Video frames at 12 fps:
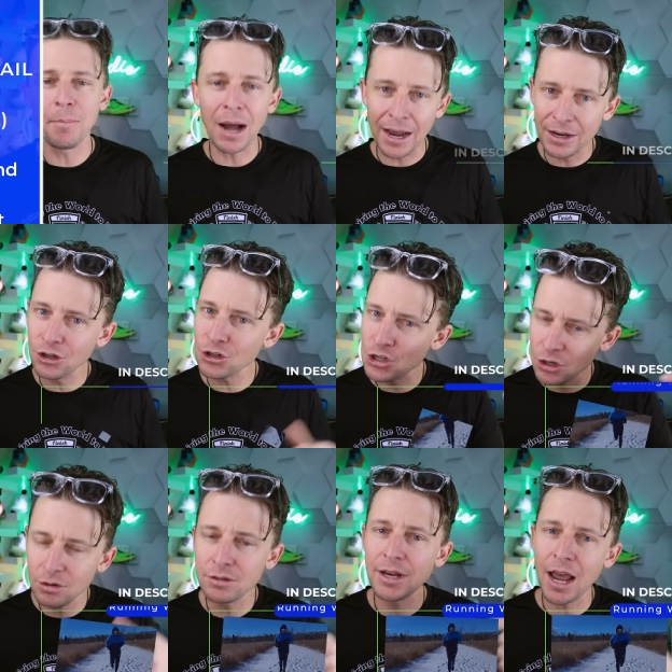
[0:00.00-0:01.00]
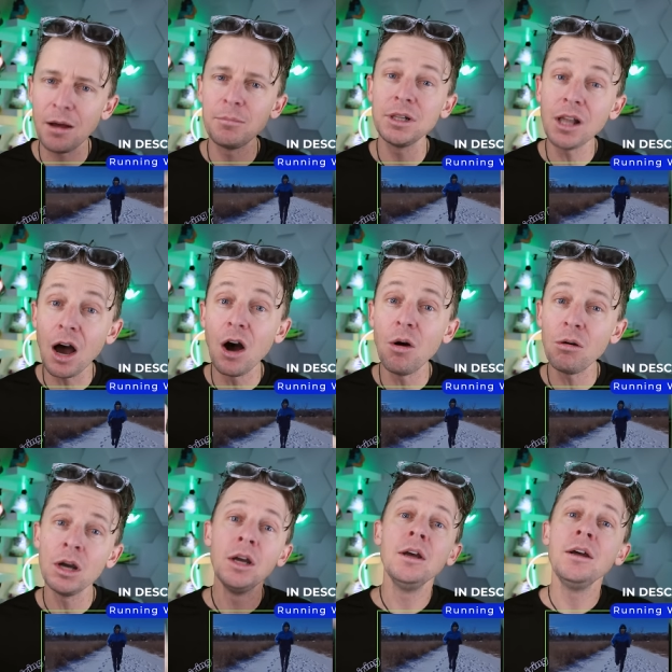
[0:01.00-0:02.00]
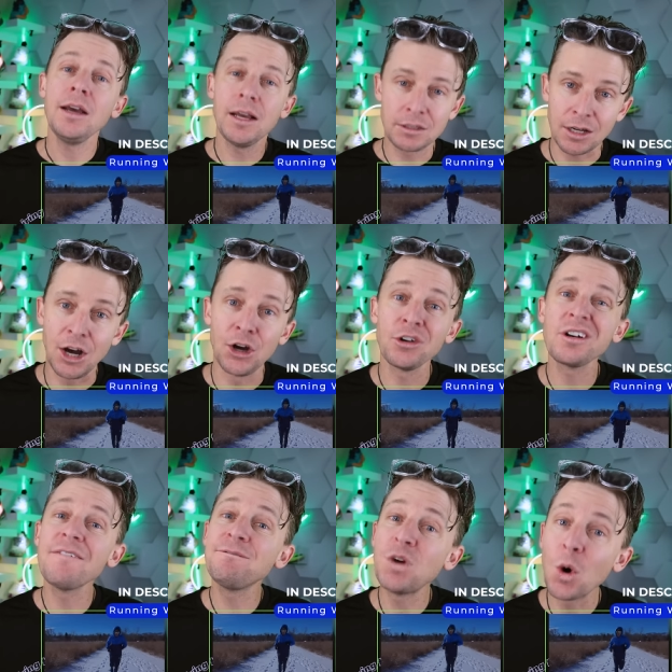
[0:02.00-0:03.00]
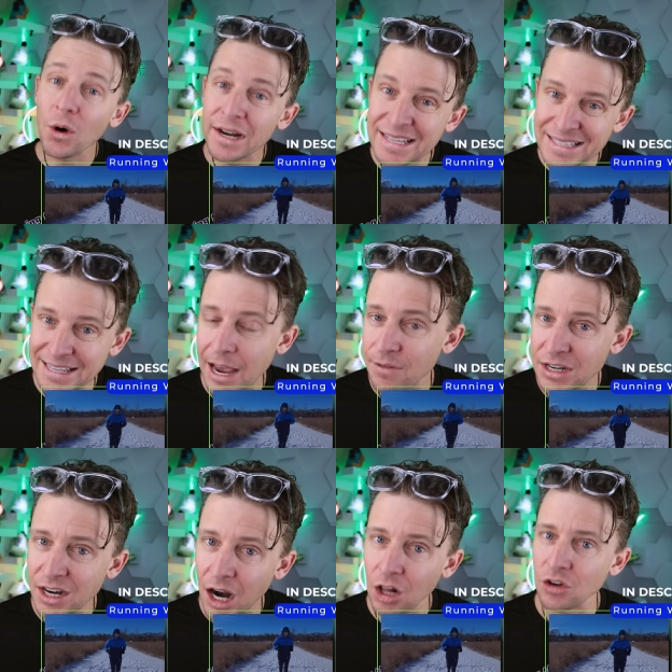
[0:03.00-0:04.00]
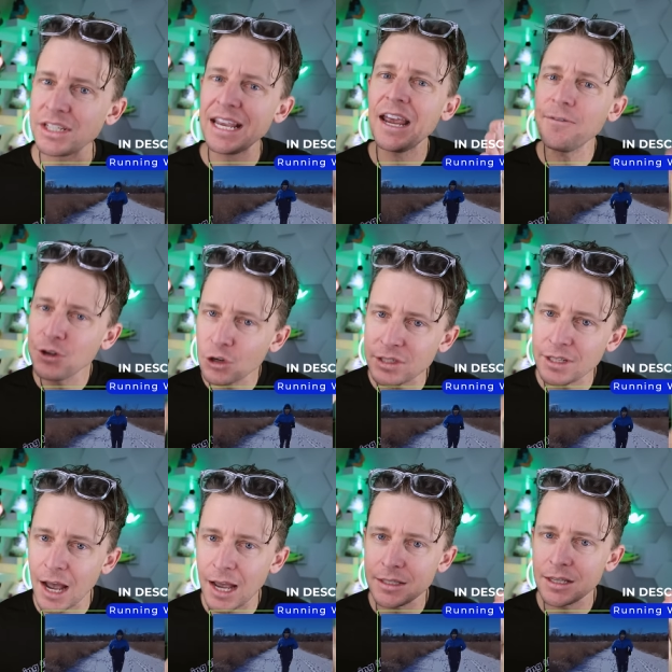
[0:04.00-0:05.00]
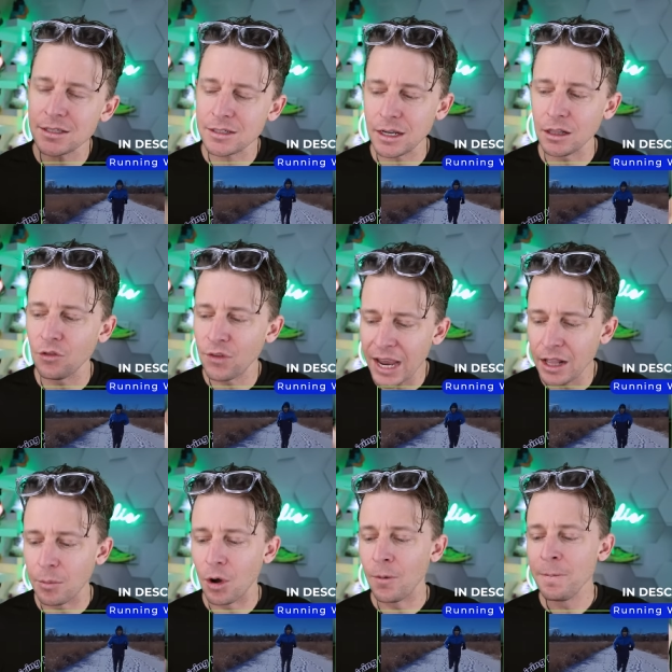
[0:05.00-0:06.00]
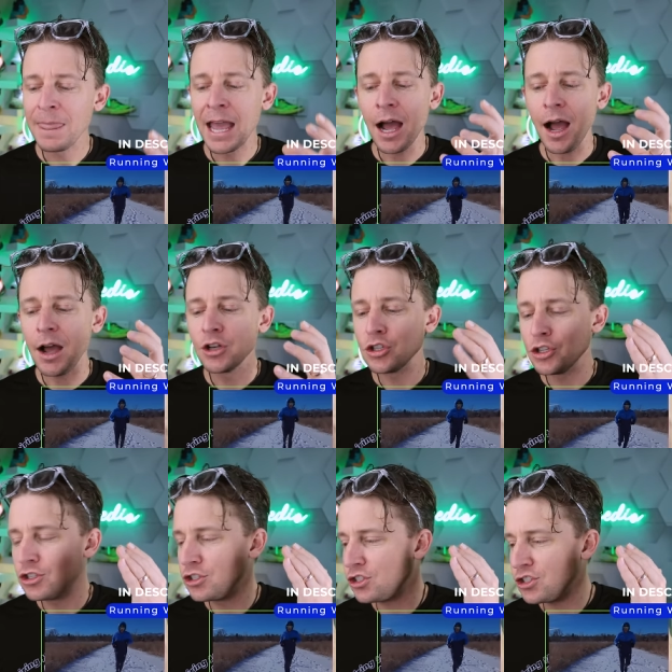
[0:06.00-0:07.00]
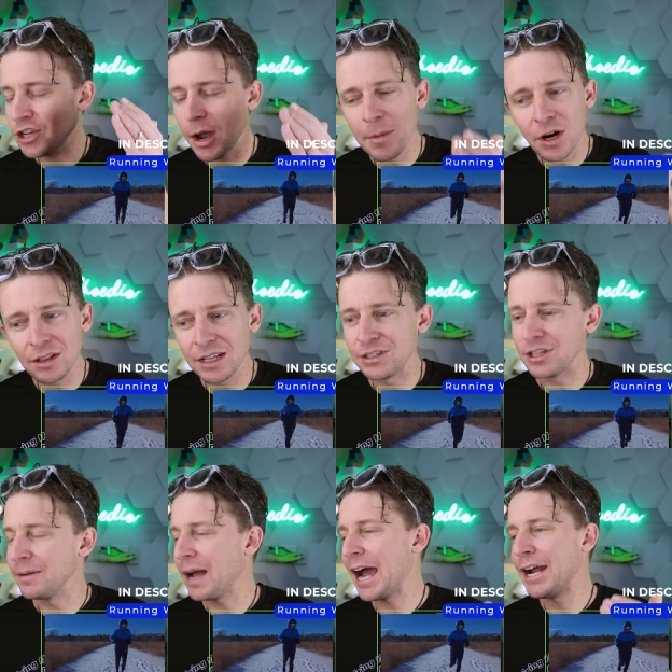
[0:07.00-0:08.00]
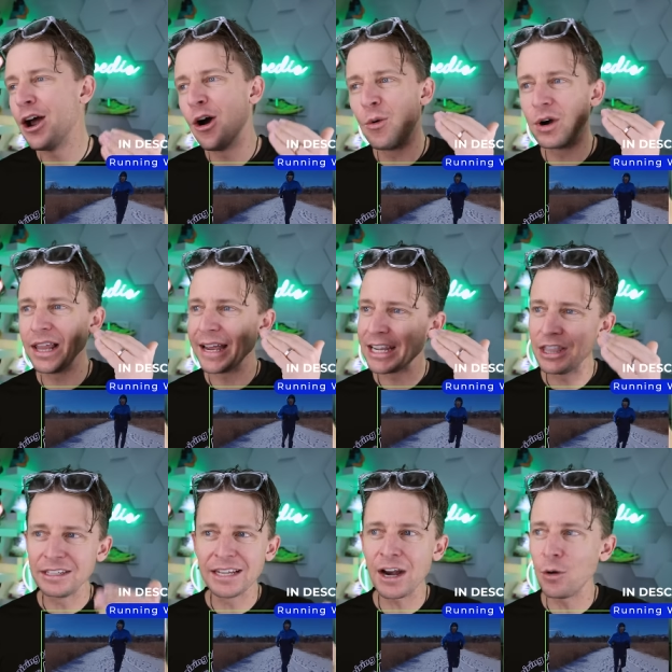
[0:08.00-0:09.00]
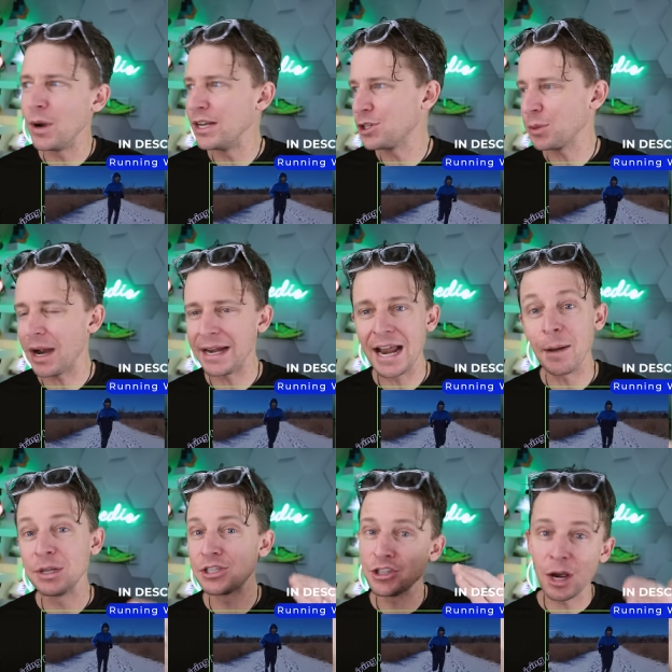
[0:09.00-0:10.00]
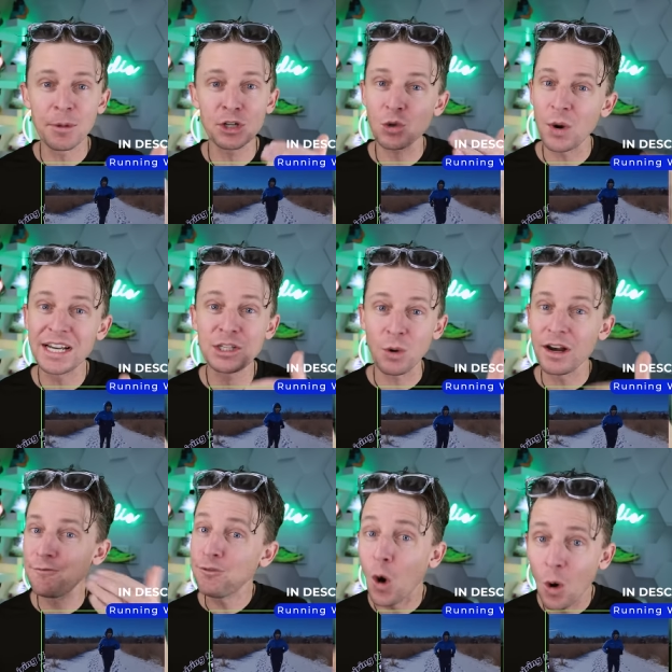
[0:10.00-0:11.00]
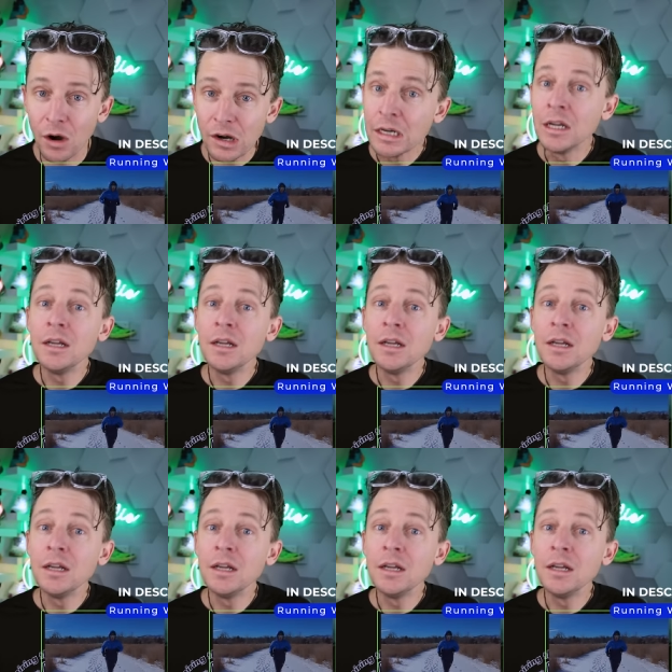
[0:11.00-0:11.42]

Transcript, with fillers: buying your shoes down below. It's $147 if your size is still available. Summer, listen, I know we're like in the dead of winter right now, but summer 2024,